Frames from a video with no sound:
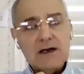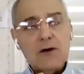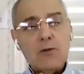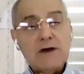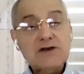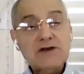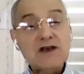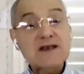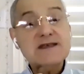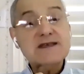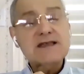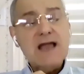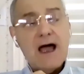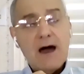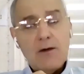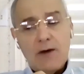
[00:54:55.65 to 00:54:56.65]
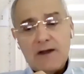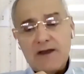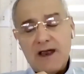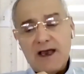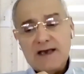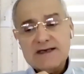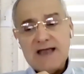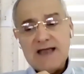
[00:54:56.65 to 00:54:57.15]
which is
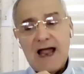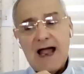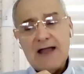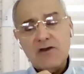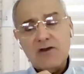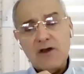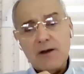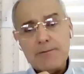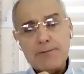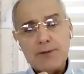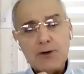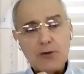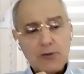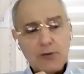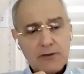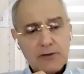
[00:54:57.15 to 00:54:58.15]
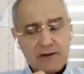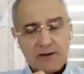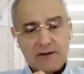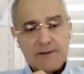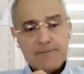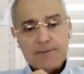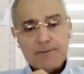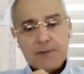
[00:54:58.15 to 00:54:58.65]
nowadays attributed